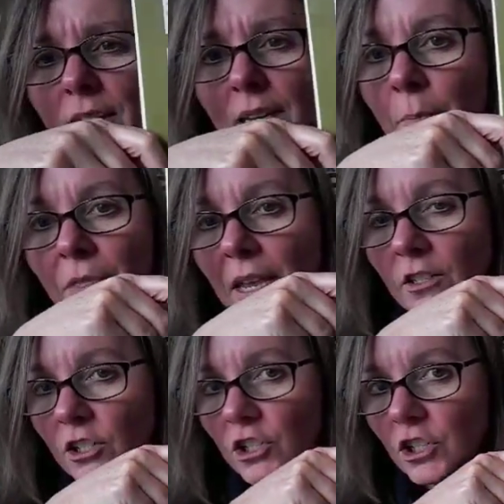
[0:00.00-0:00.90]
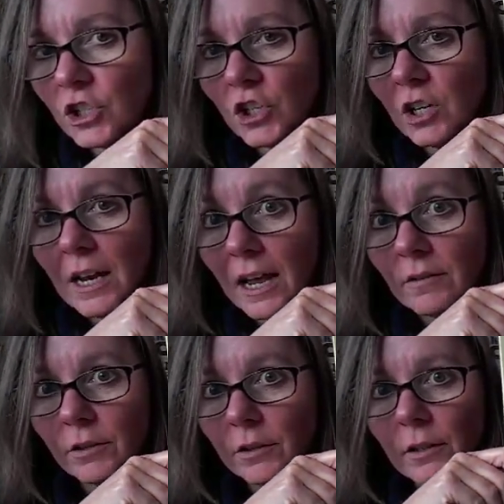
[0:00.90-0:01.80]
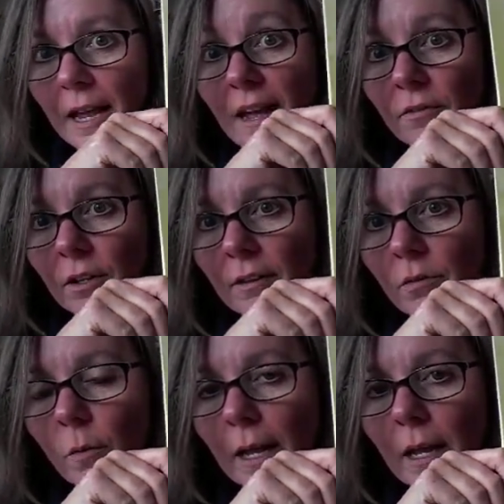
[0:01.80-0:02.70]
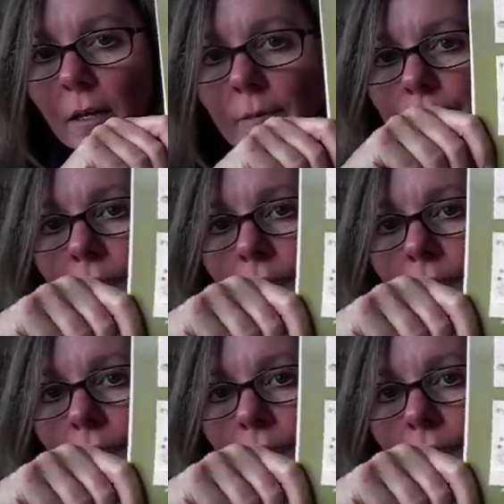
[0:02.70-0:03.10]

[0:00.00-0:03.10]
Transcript: just some things you just shouldn't ever, ever give away.